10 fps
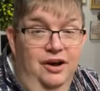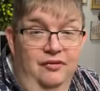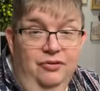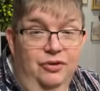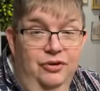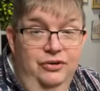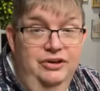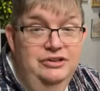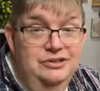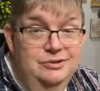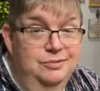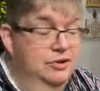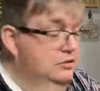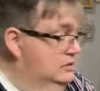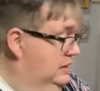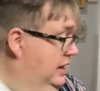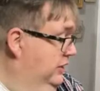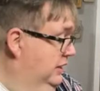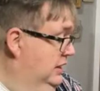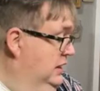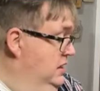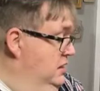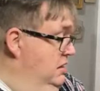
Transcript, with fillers: They're awful good just to put on a salad.